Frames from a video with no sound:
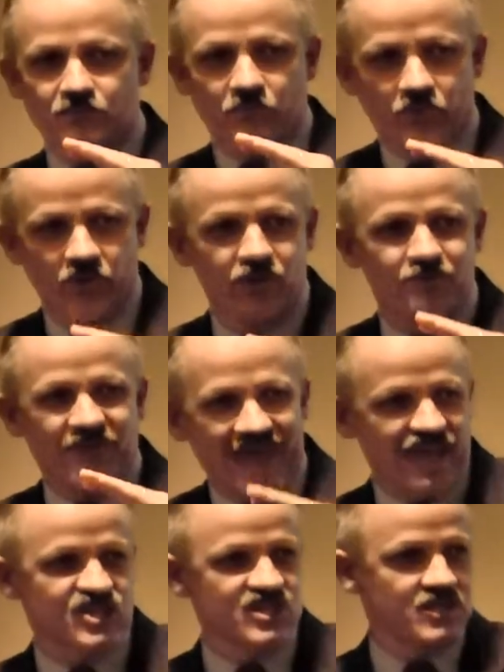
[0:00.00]
more
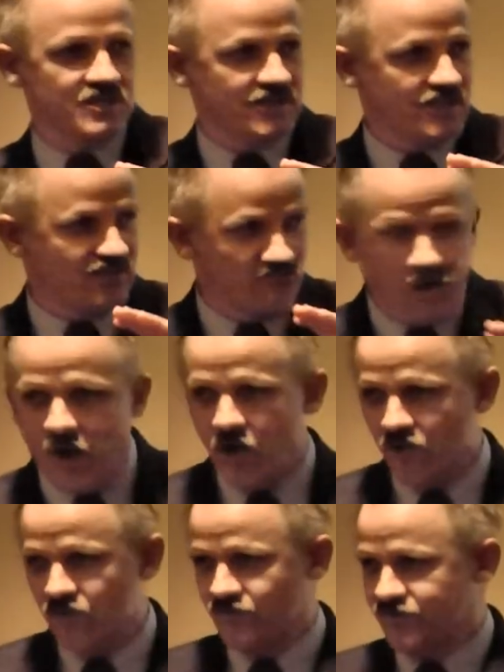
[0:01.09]
passionately
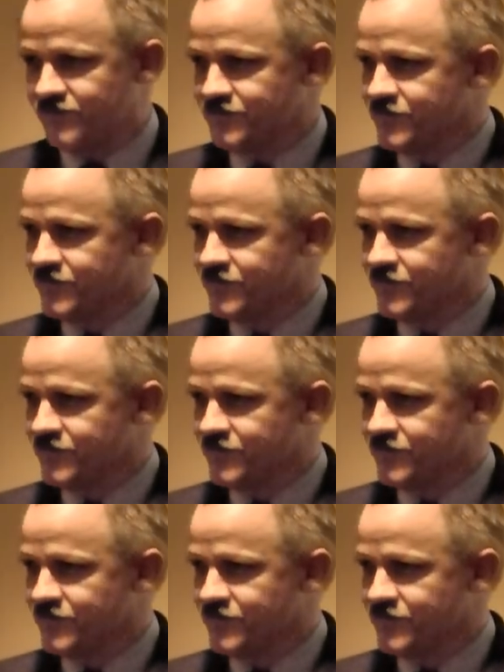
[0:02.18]
involved